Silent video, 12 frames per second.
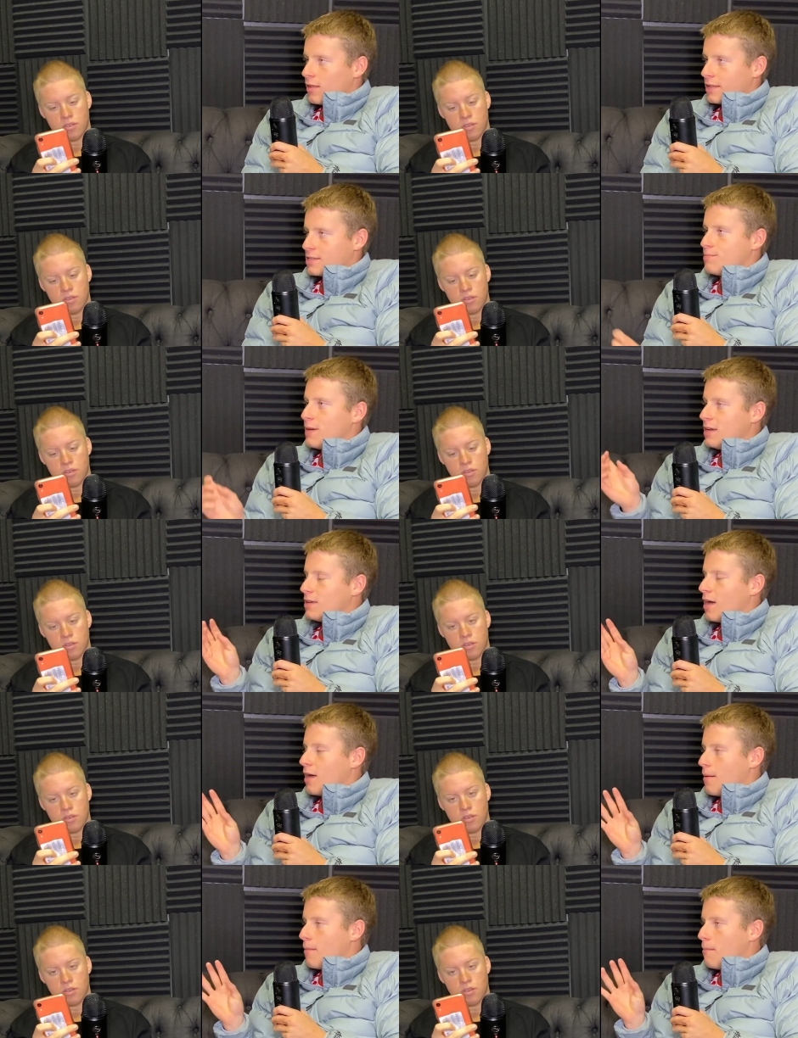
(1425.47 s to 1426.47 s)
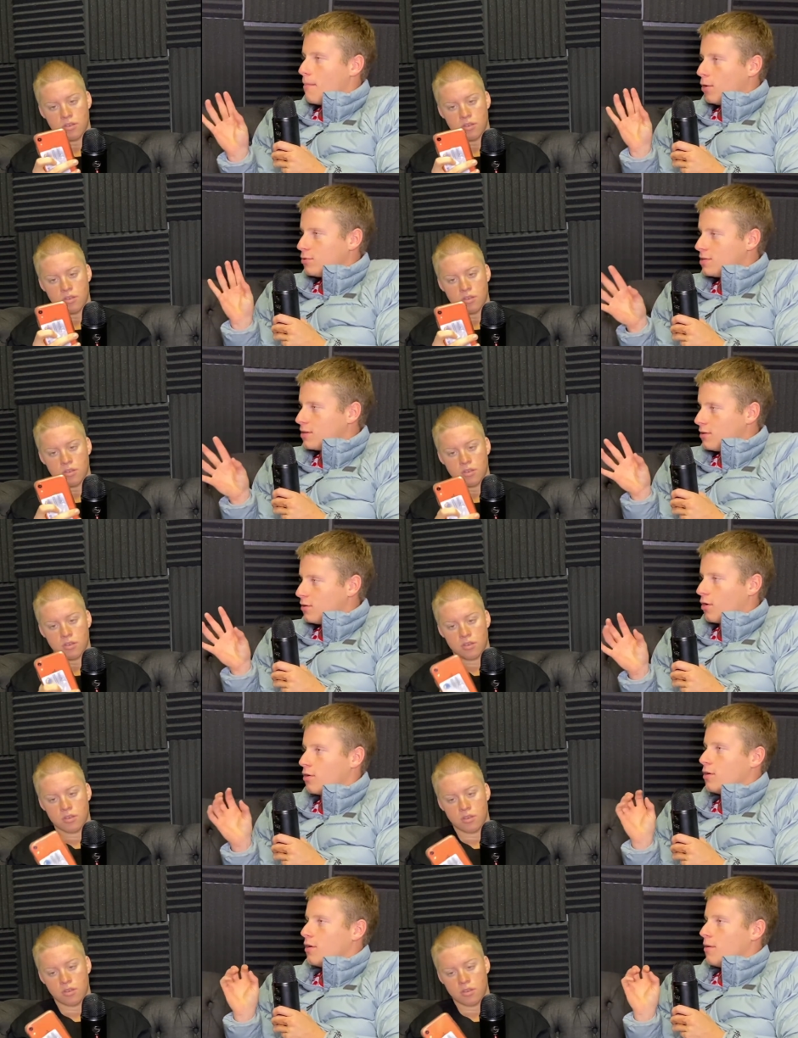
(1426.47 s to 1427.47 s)
Speaker 1: that's been melted.
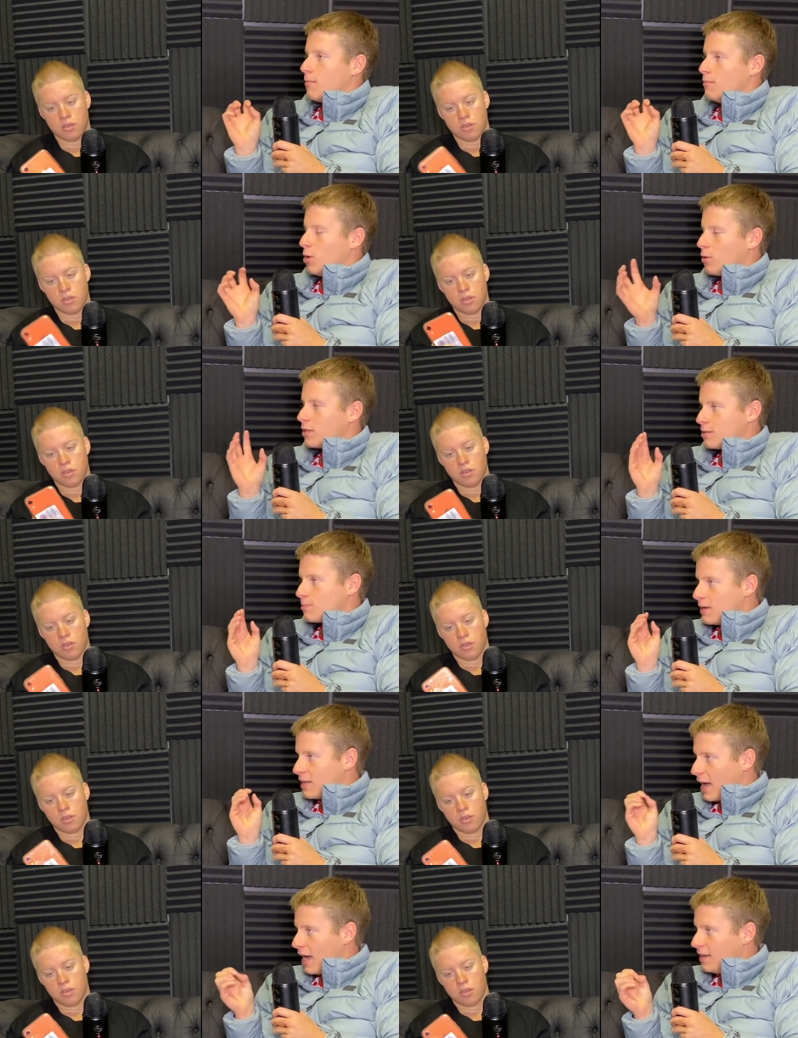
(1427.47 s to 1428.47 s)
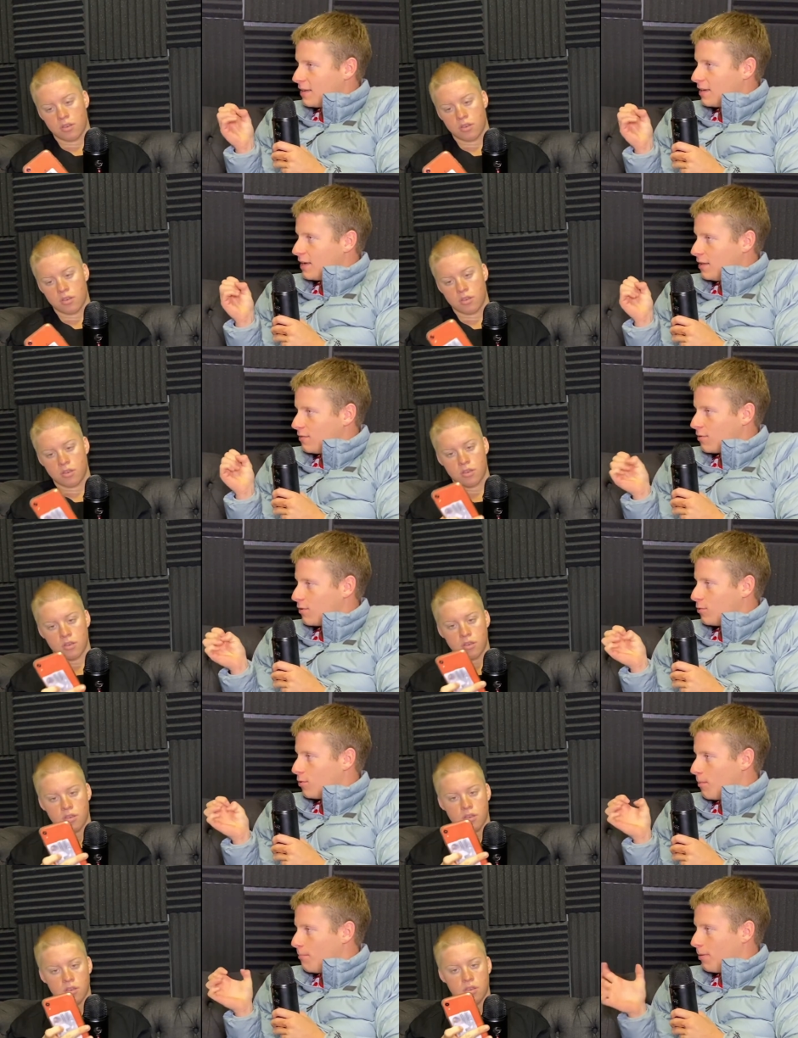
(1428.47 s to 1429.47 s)
No, milk that's been heated
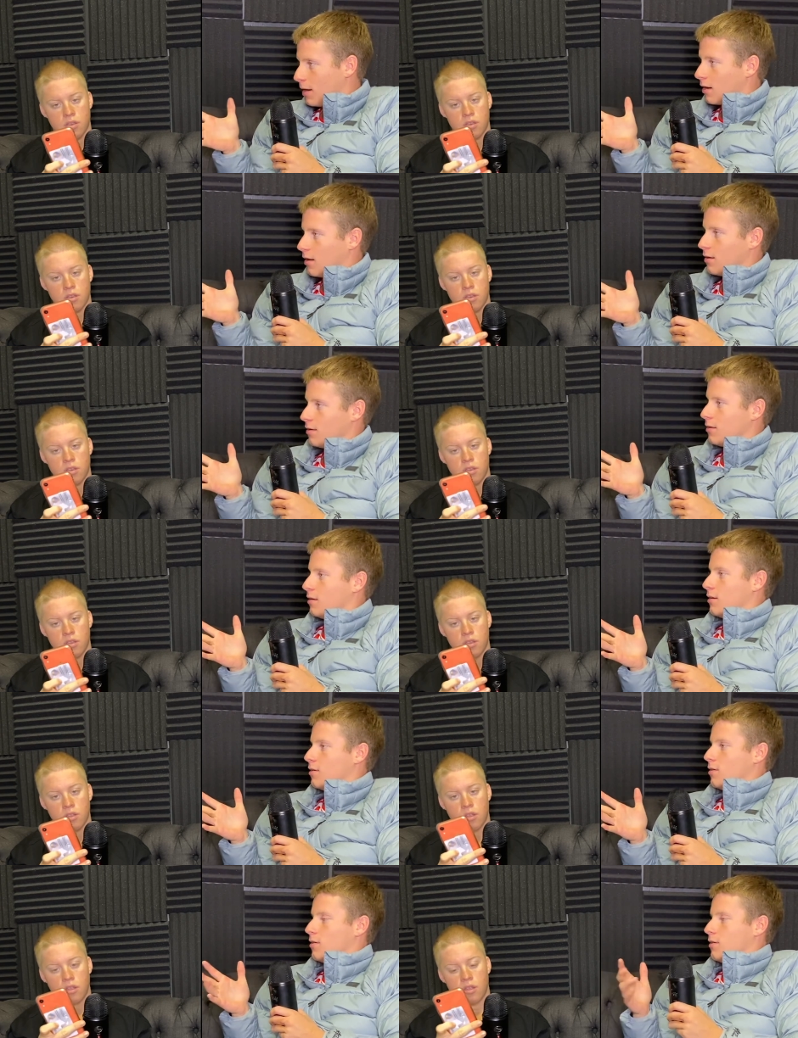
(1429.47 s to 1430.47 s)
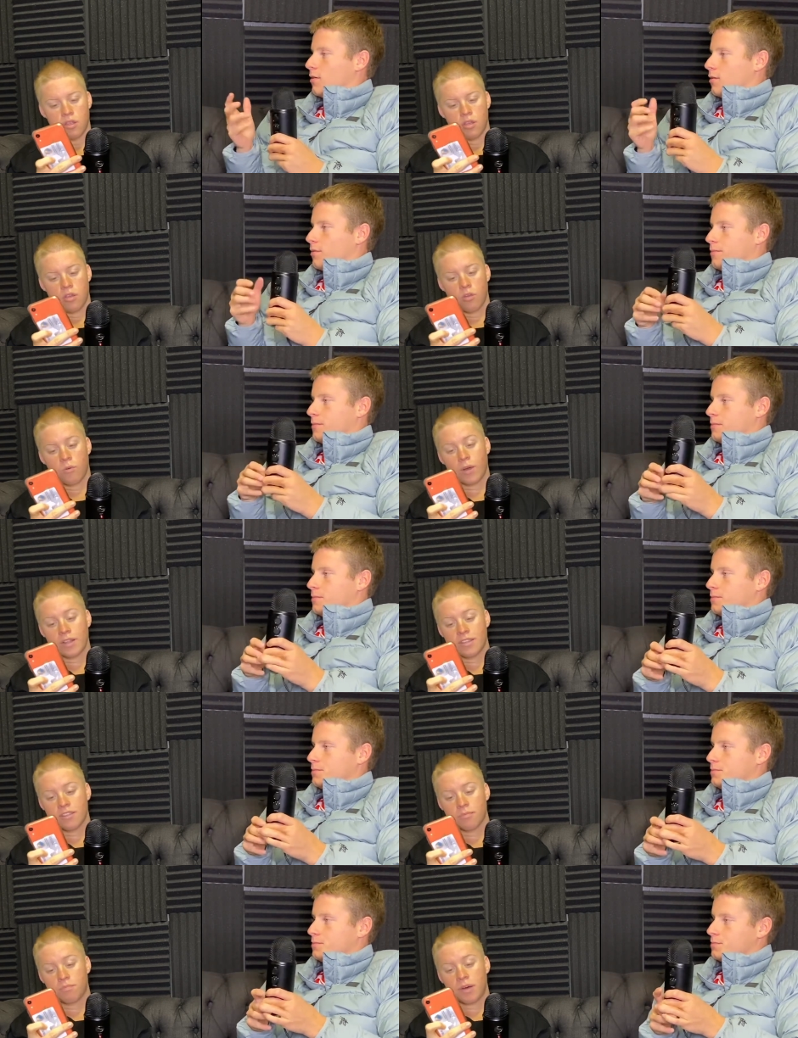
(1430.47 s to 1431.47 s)
into butter. What
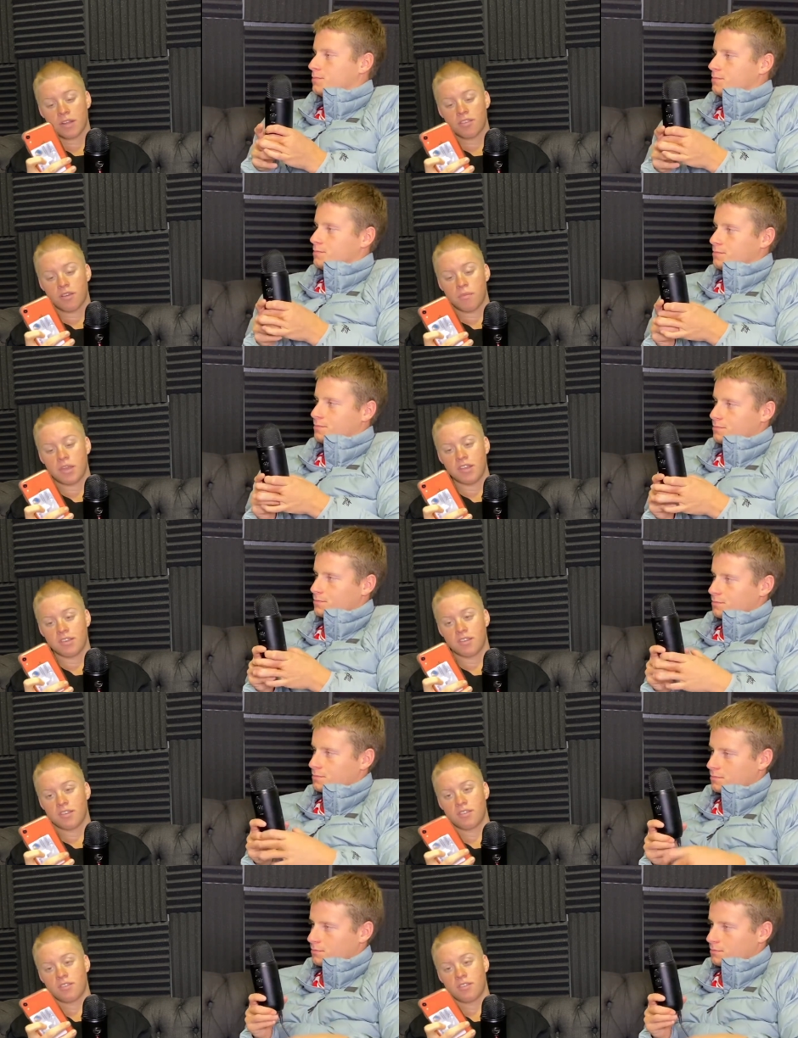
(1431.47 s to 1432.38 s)
does
Speaker 2: butter mean?